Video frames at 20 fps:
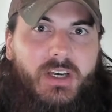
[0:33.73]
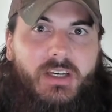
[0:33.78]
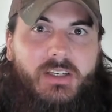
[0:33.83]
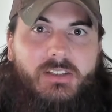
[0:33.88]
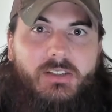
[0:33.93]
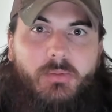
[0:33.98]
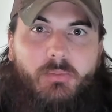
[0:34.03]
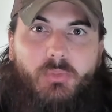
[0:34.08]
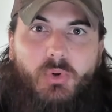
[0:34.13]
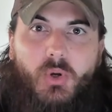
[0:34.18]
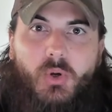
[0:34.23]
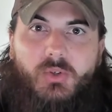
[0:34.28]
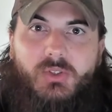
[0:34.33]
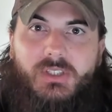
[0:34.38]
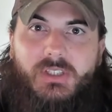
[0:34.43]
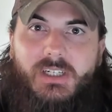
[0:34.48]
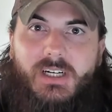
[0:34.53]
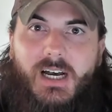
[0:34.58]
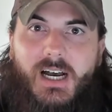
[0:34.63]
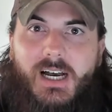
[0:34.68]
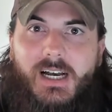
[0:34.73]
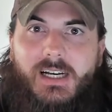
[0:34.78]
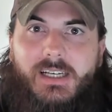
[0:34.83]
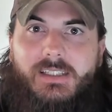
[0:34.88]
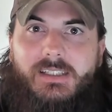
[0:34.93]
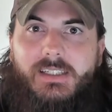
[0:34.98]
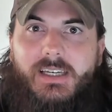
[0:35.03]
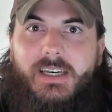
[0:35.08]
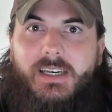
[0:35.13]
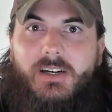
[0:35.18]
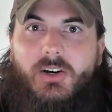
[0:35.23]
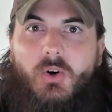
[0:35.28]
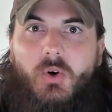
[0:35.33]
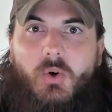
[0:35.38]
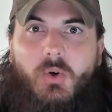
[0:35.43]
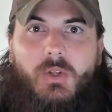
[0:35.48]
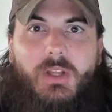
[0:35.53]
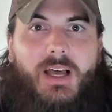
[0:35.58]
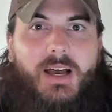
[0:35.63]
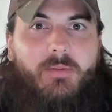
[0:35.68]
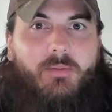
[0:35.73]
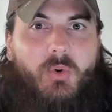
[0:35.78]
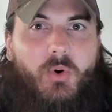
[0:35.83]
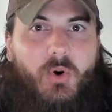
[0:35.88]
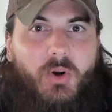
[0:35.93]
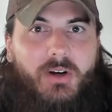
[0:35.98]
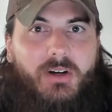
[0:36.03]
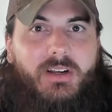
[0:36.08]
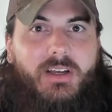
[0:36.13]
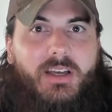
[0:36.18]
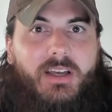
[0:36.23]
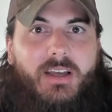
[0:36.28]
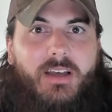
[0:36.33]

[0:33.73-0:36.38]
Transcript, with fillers: some pros and cons, and a whole lot more.